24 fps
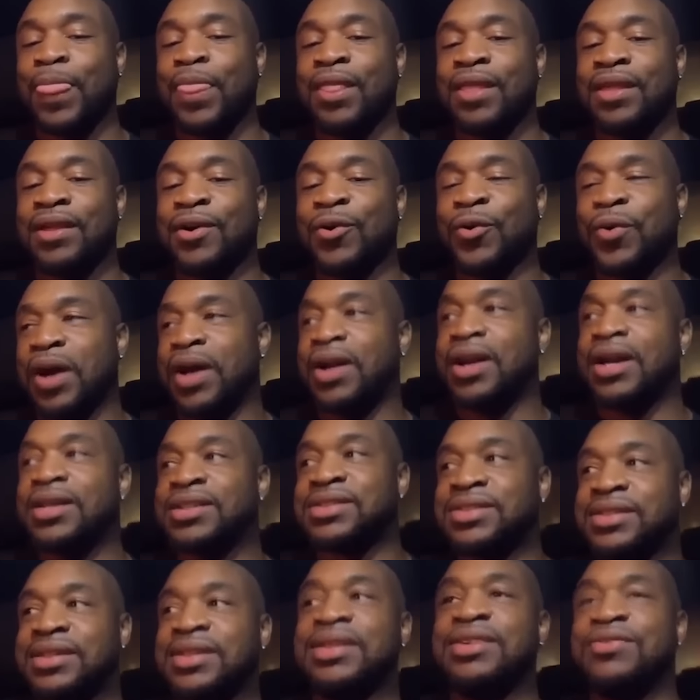Okay, they
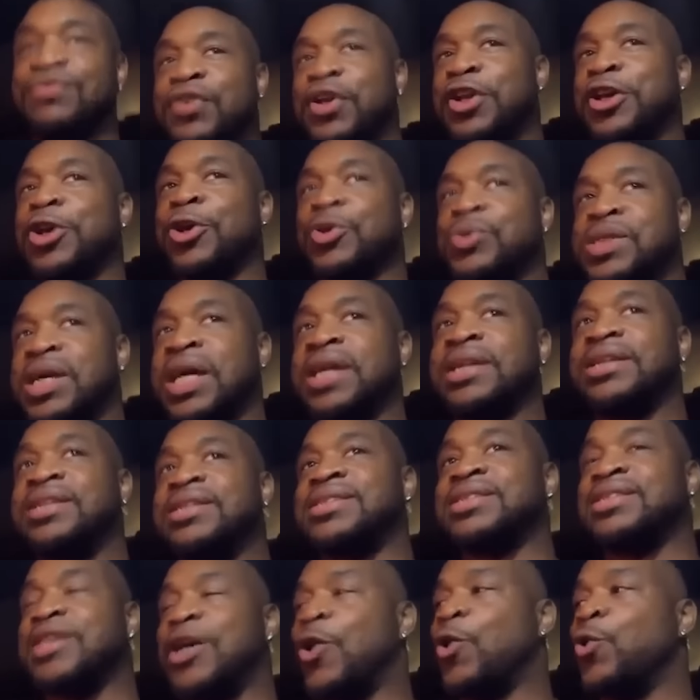see videos like this,
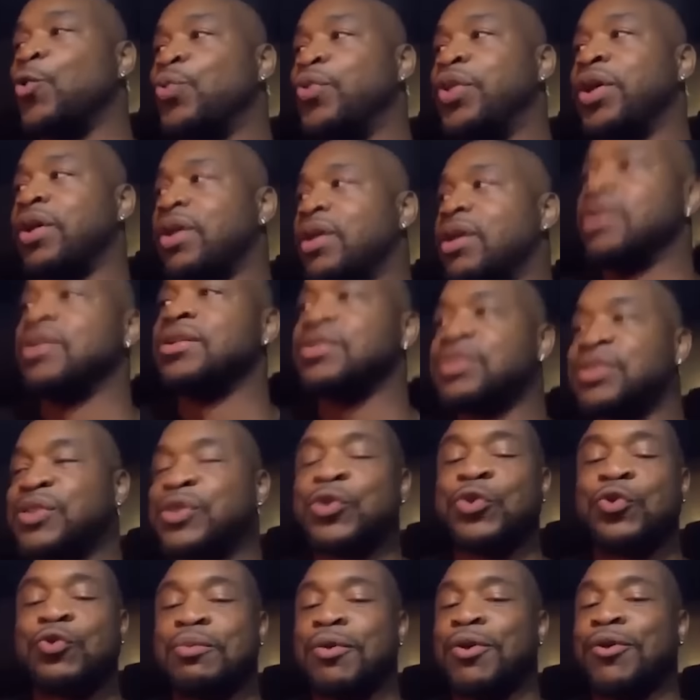so they're going to
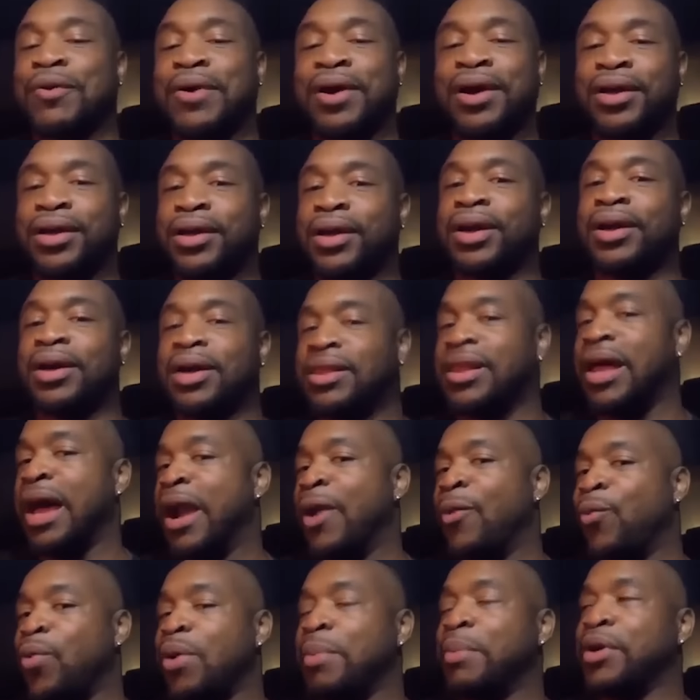assume, okay, yeah, a lot
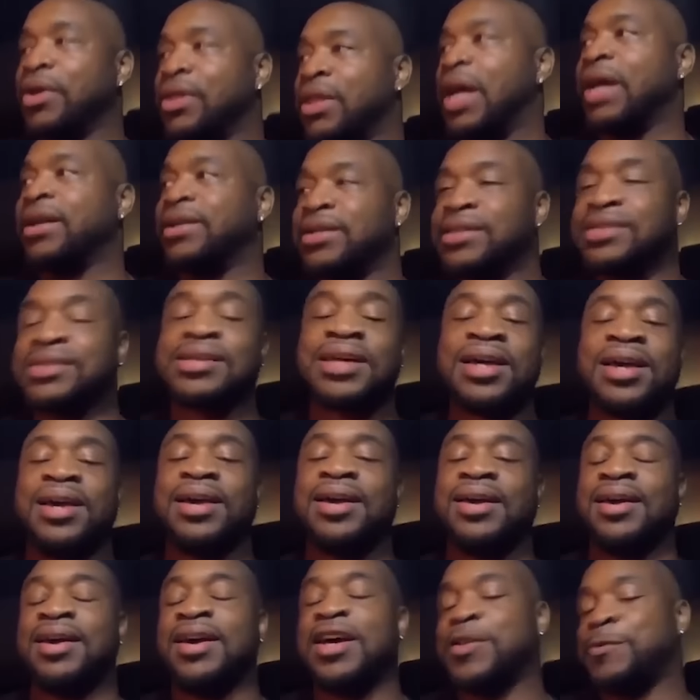of women are like this,
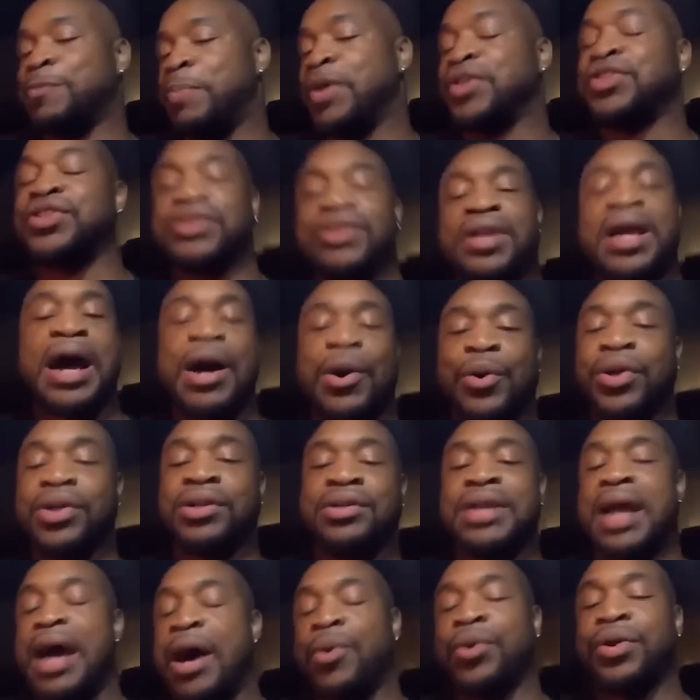especially
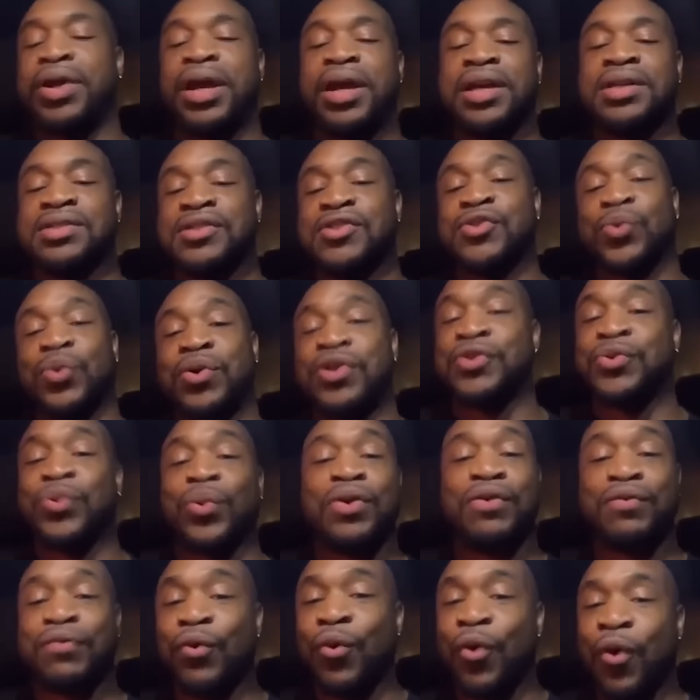nowadays in
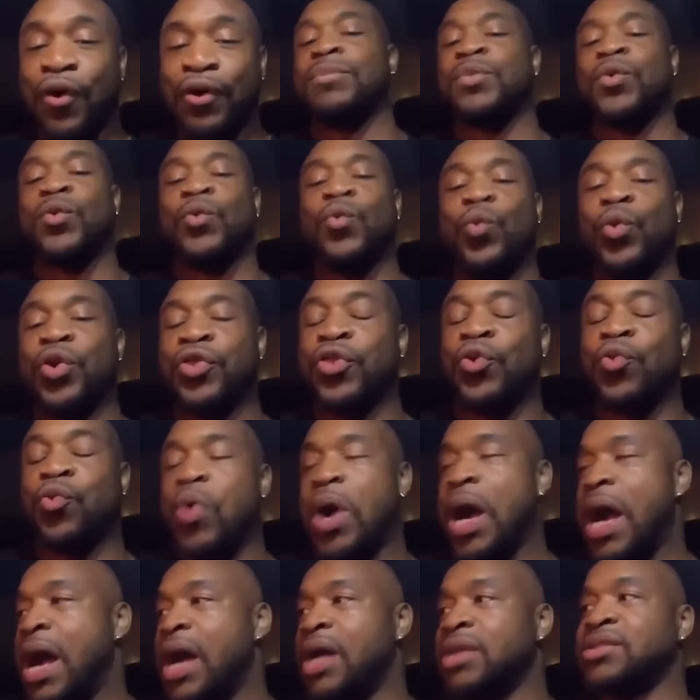2024. With the
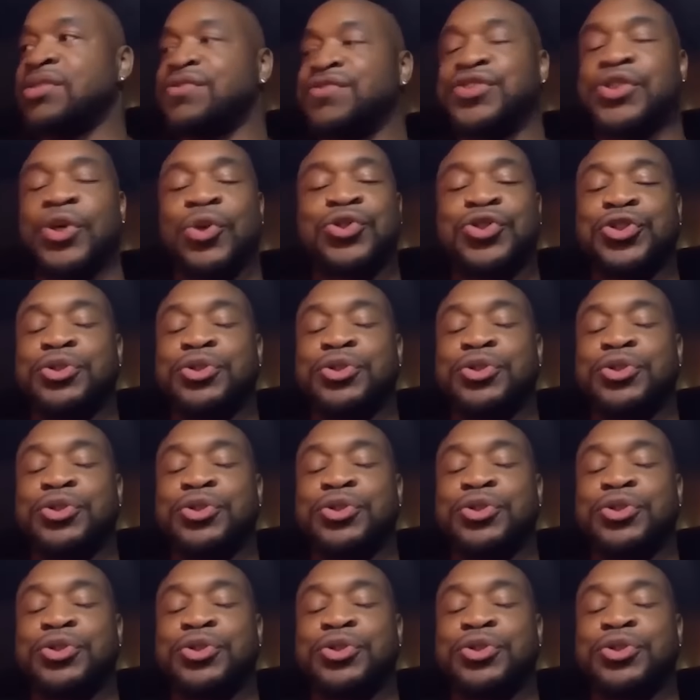rise of social